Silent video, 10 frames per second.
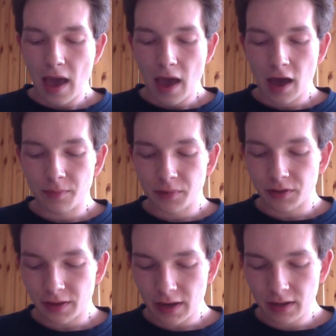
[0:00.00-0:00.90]

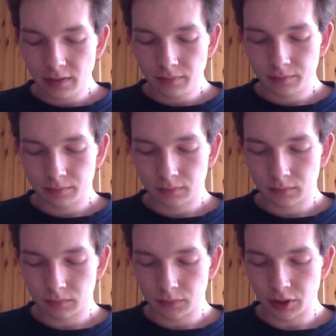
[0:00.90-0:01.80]
And then
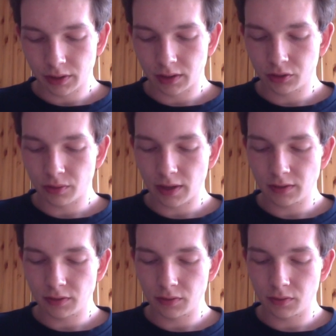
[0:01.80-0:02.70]
you're gonna try
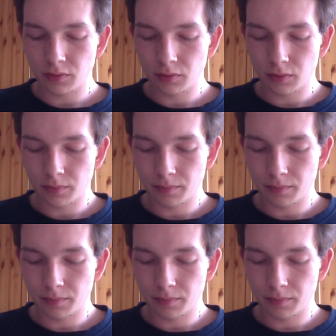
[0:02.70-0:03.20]
to